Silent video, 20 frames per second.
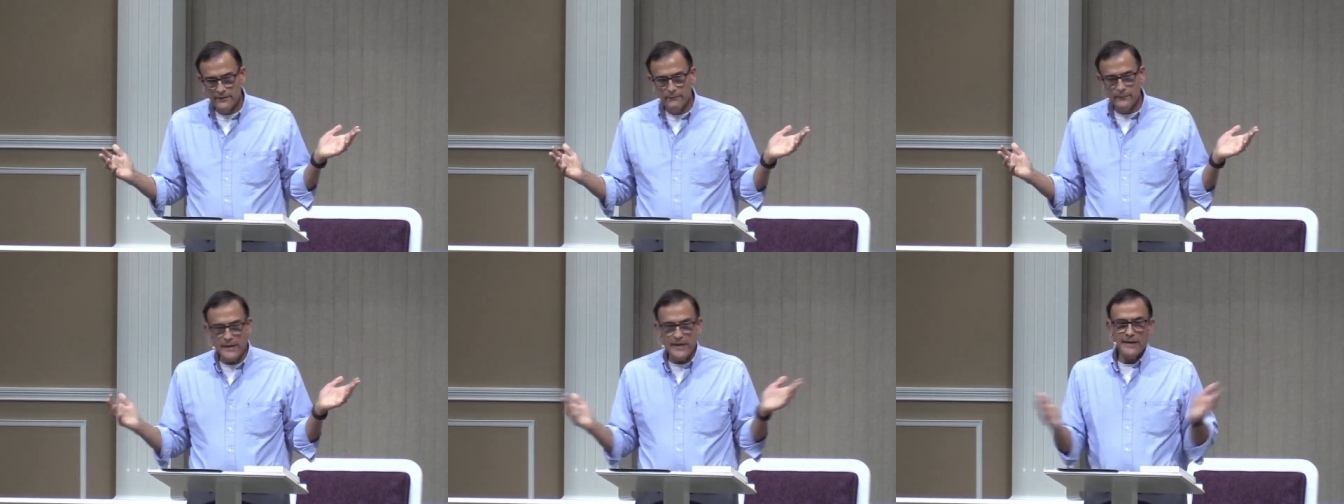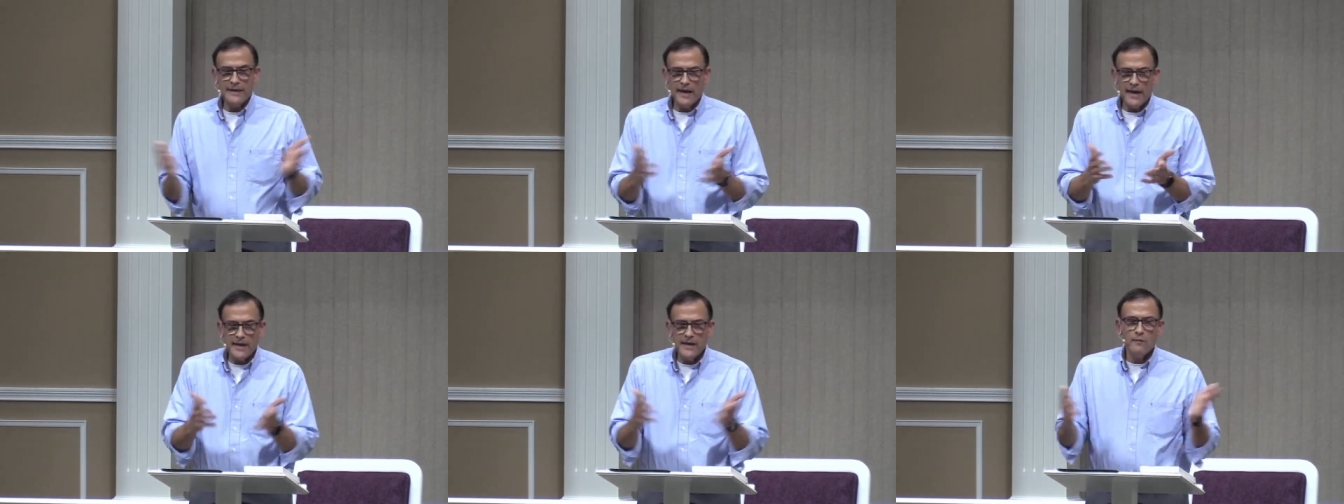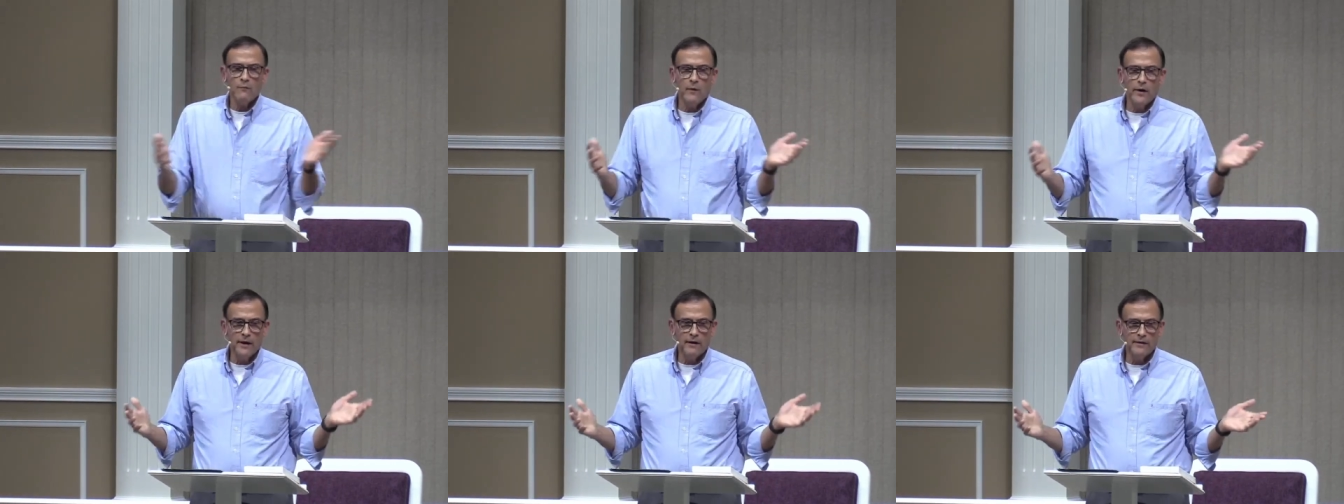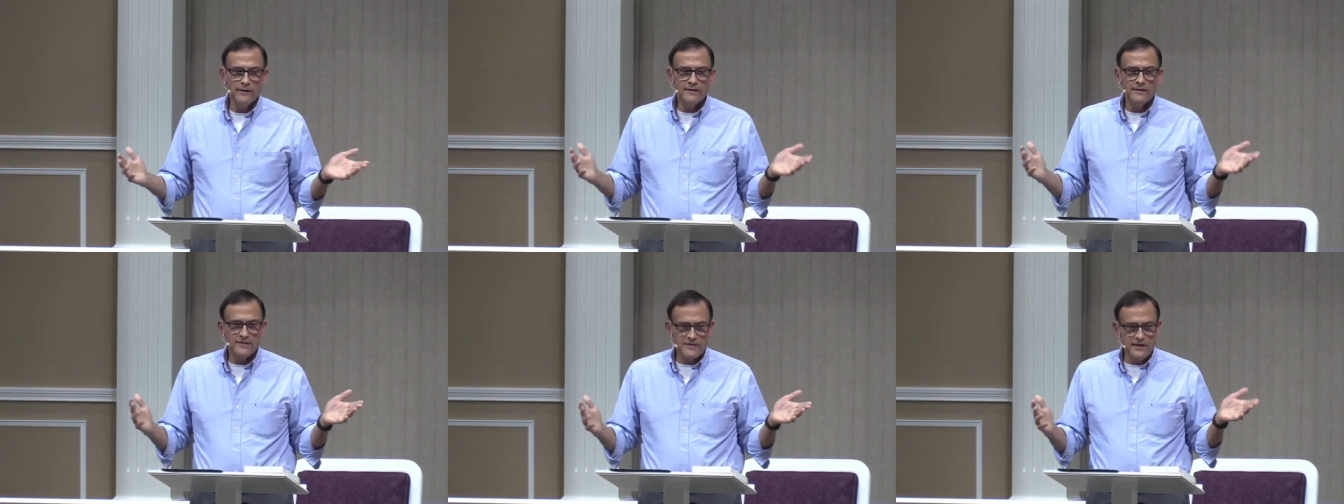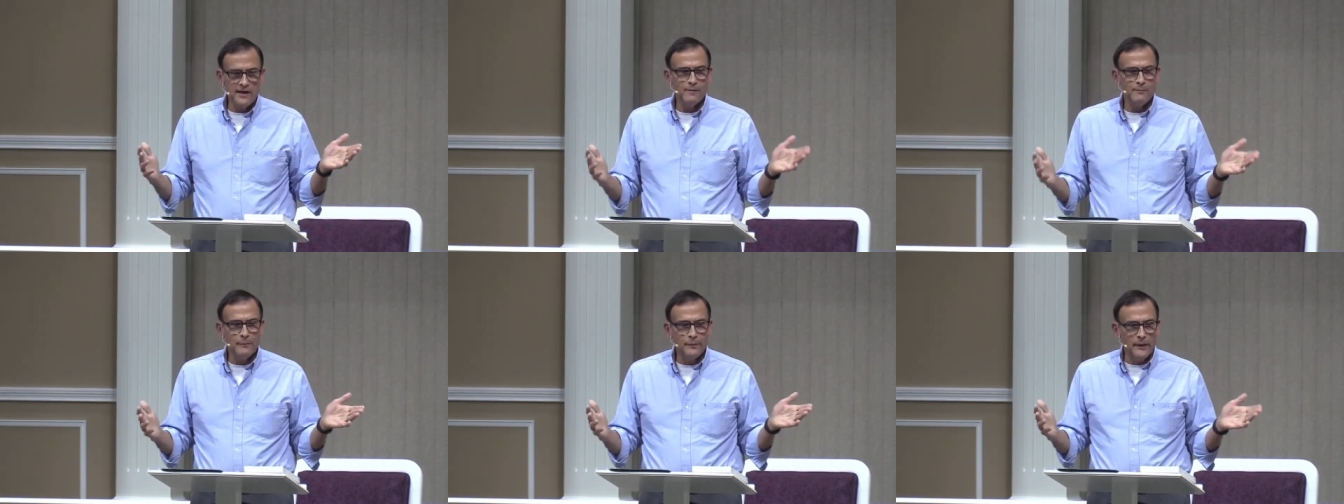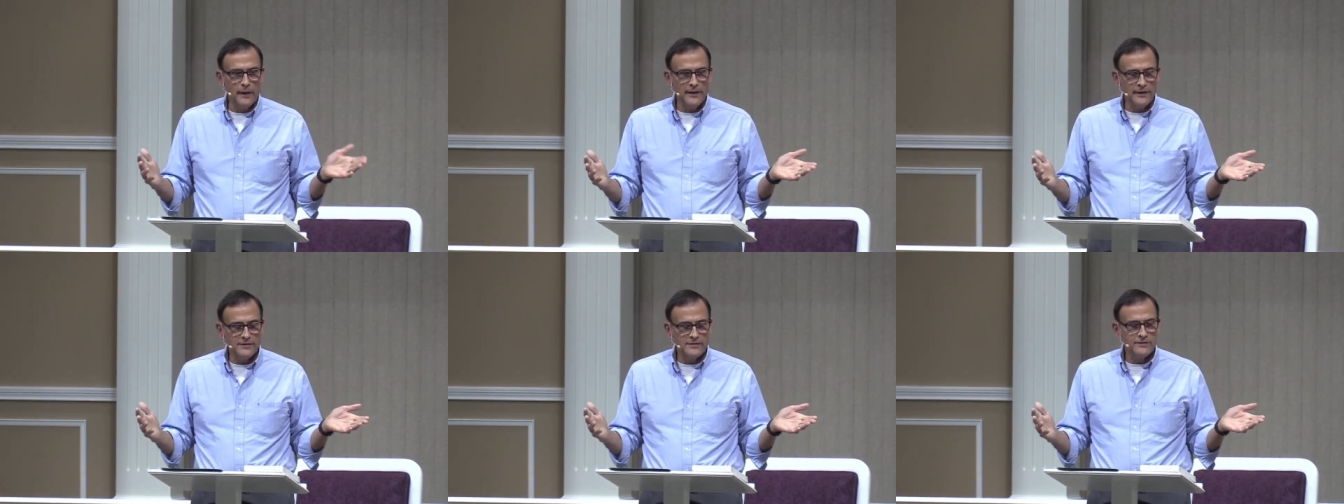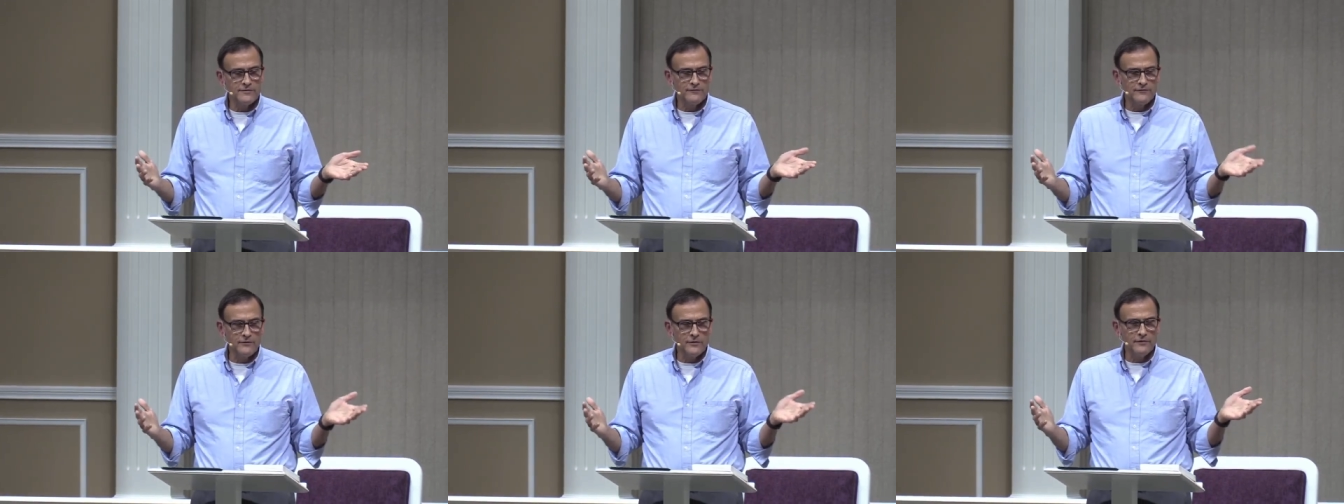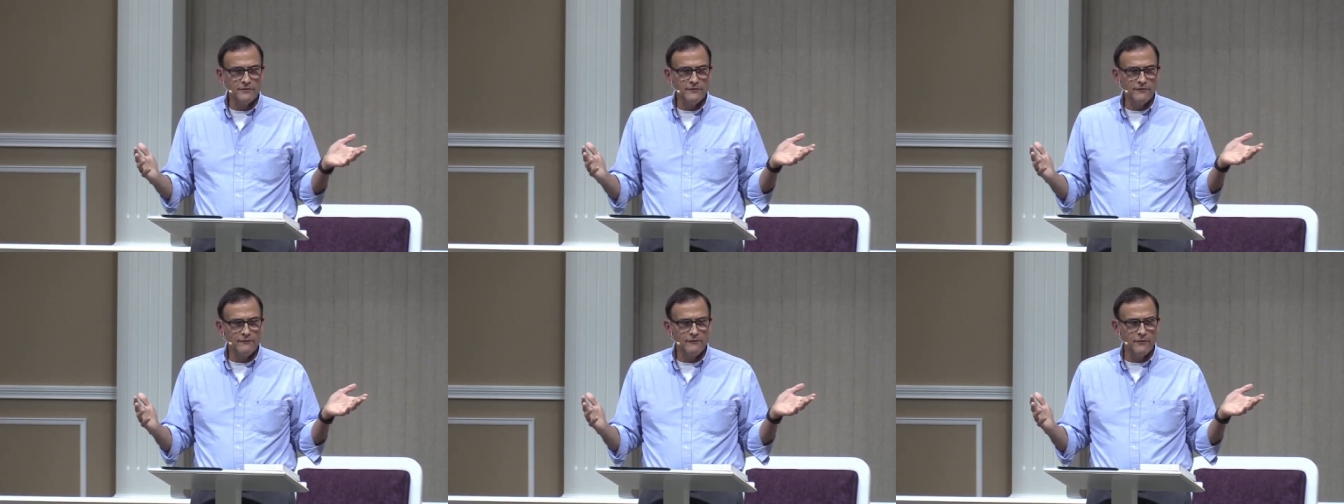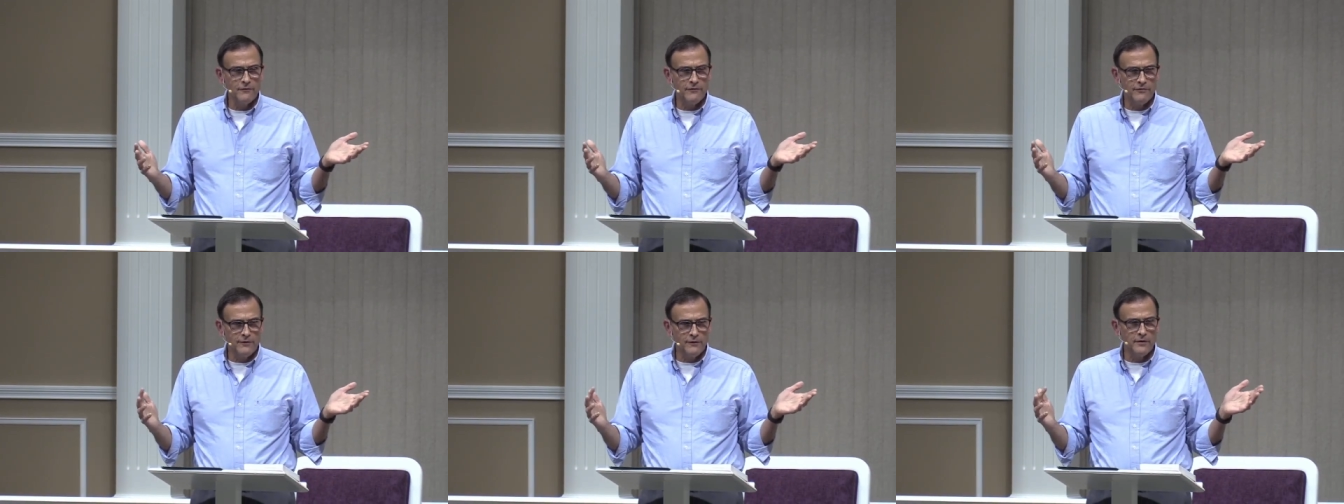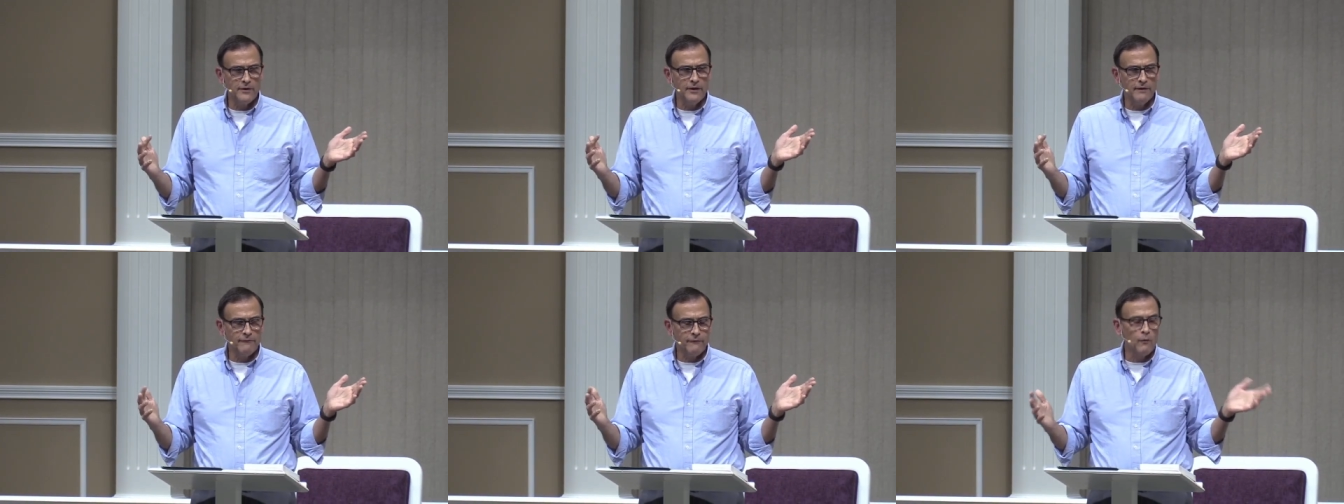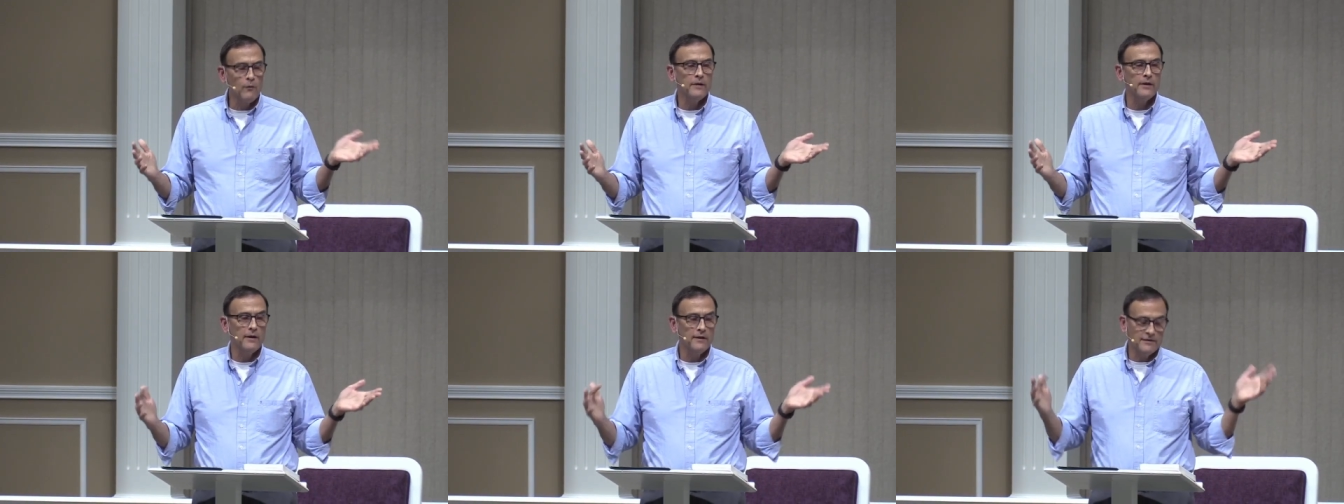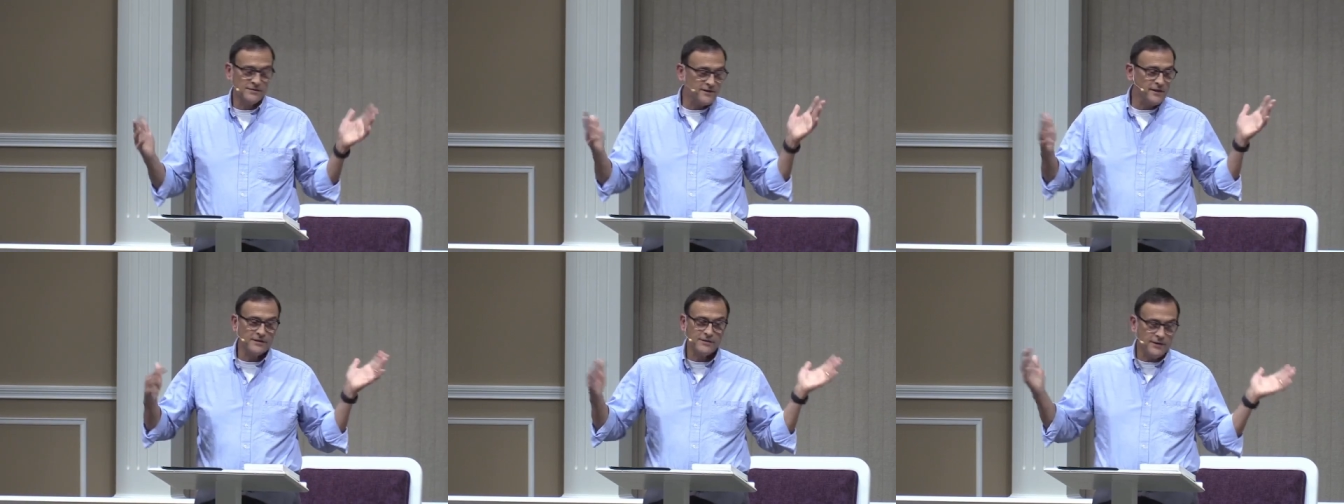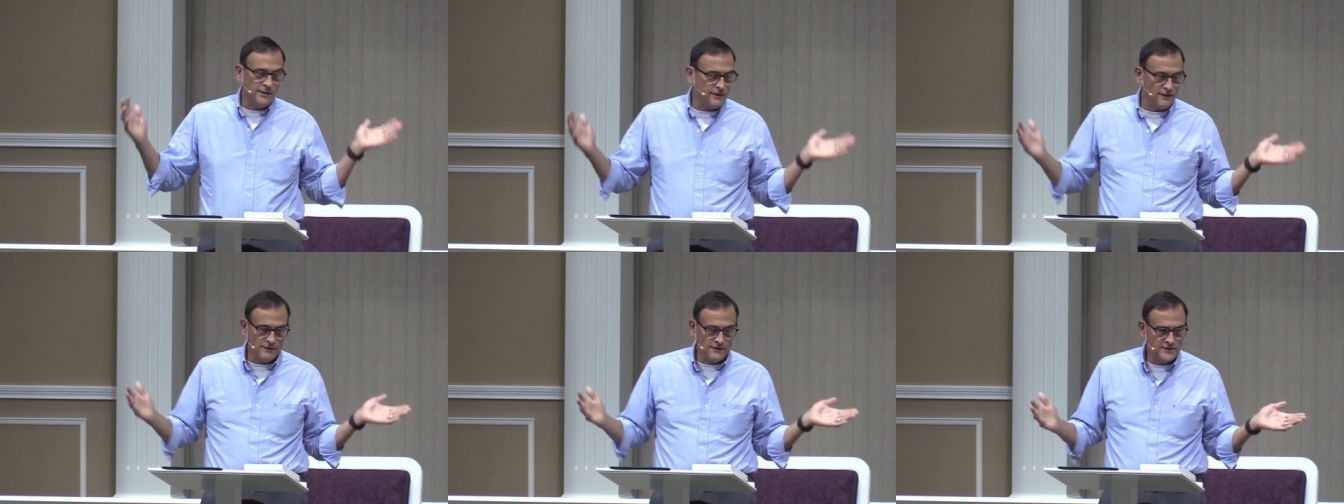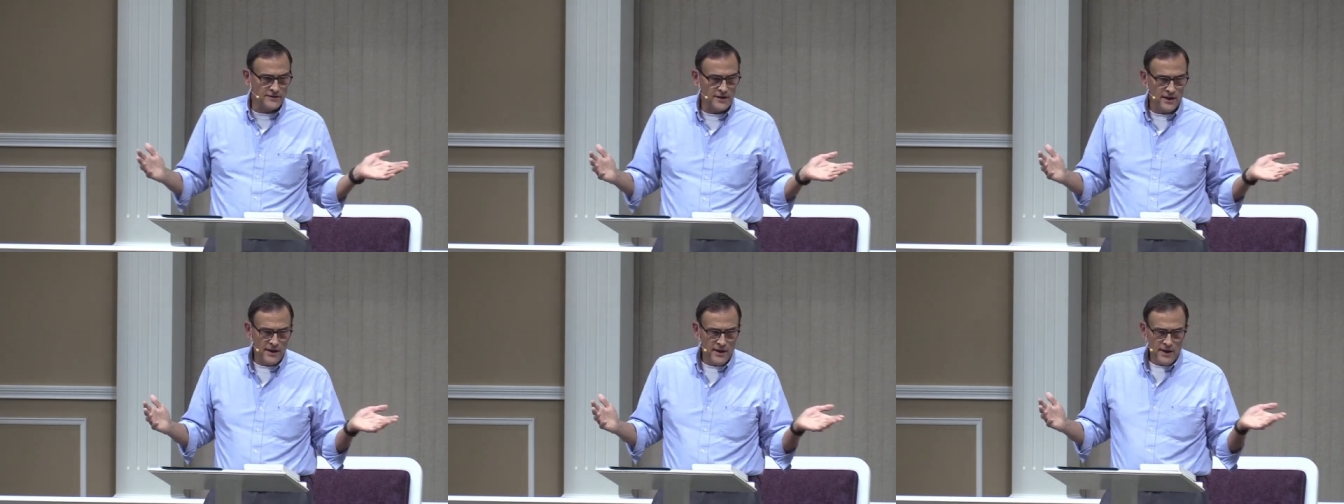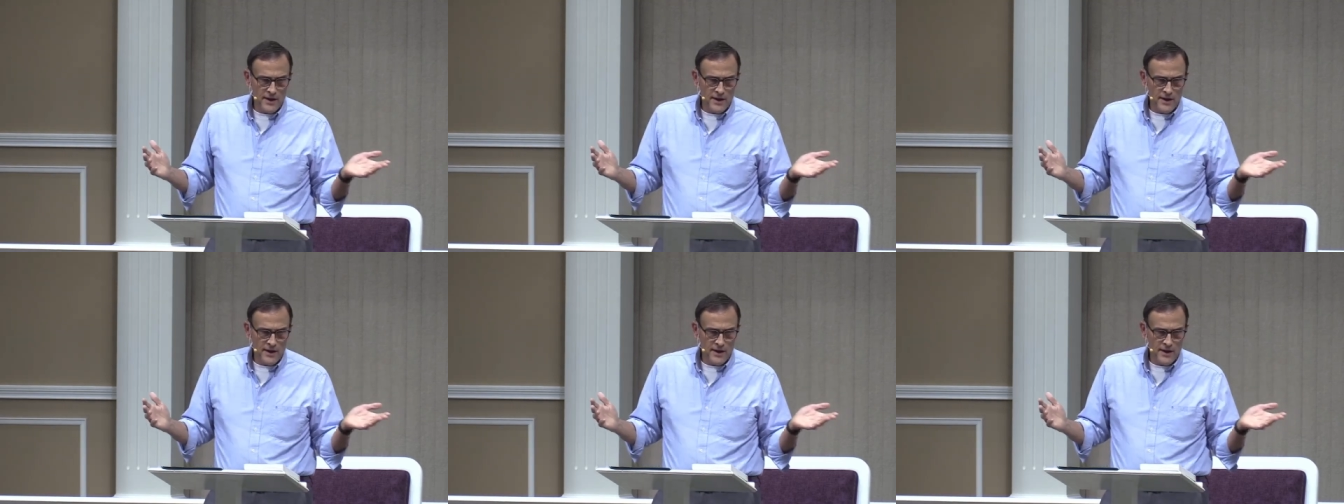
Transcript: being anywhere at the same place for, for 30, 40, uh, 60 years